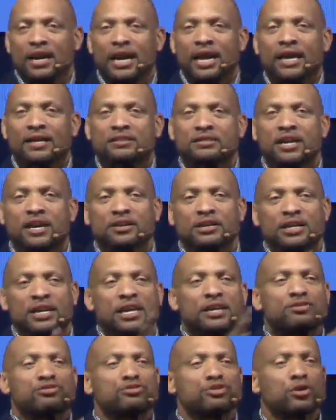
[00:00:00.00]
He'd tell you the
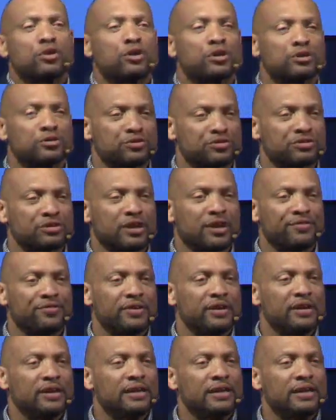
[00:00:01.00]
historical stuff,